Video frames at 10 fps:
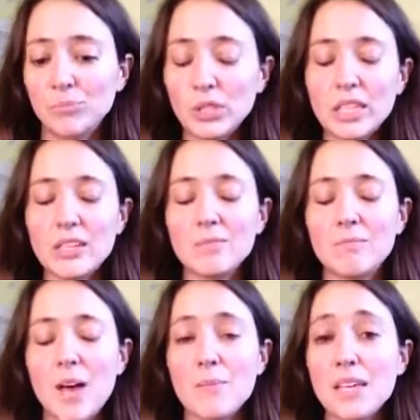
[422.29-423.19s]
really
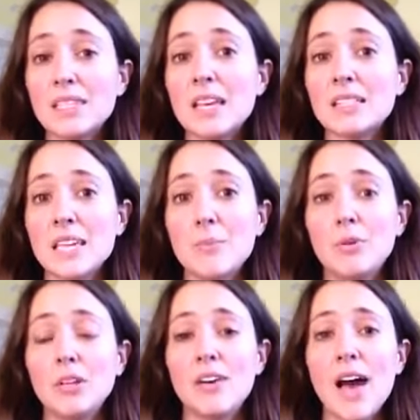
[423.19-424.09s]
amazing
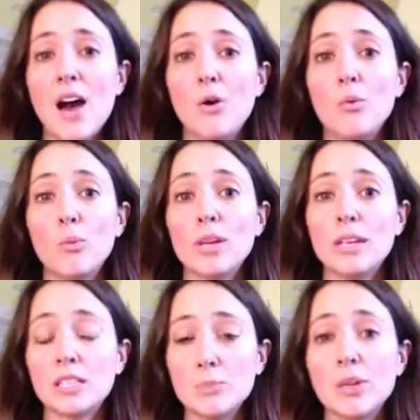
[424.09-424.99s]
example of how we
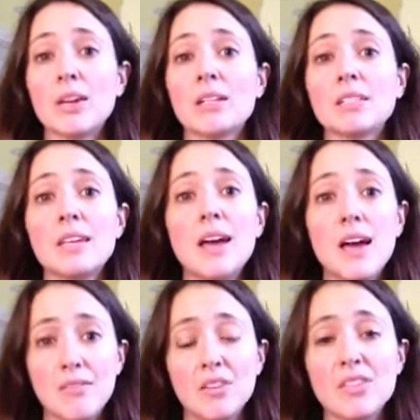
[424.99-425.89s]
experience
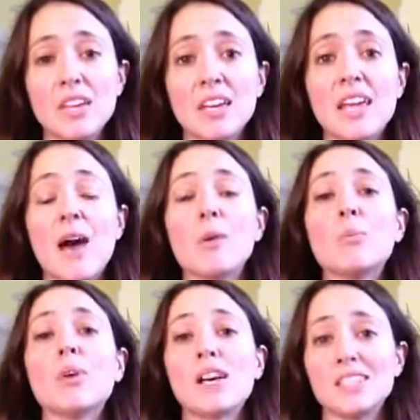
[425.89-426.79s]
everything and how we
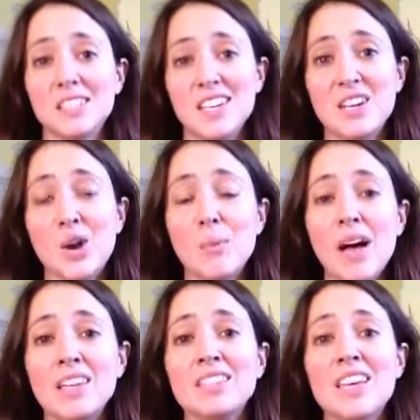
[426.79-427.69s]
process it in our
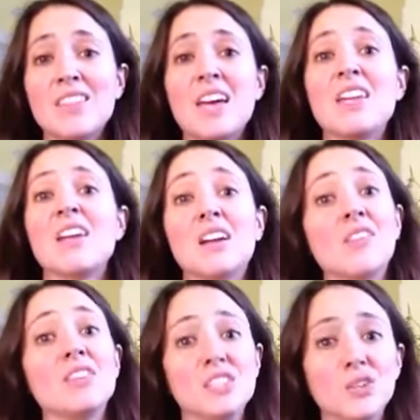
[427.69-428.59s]
minds and then in our
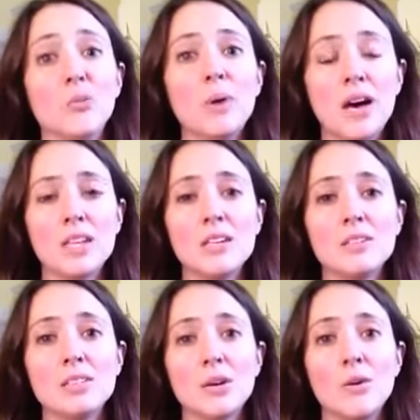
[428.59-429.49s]
physical
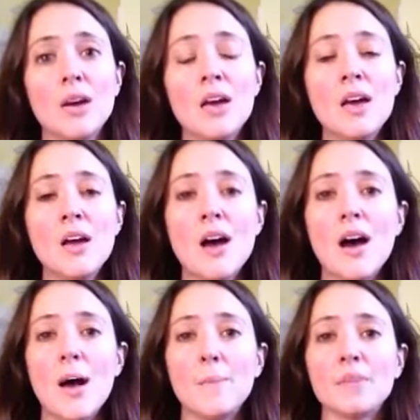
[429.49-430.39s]
bodies. So
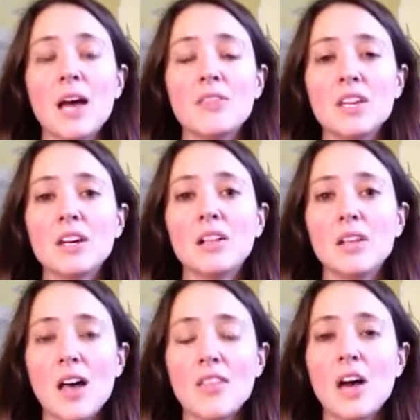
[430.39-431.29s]
I think a
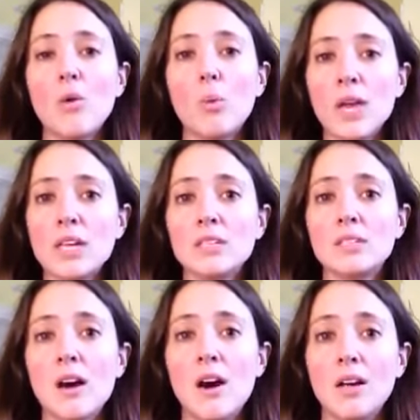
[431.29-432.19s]
lot of that weighs
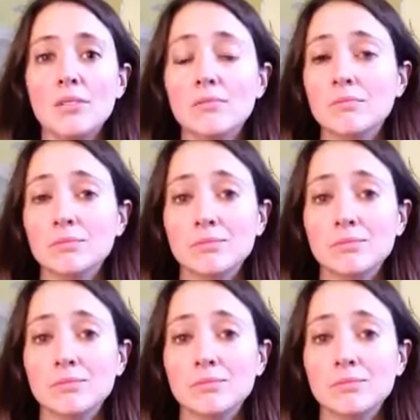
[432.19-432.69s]
on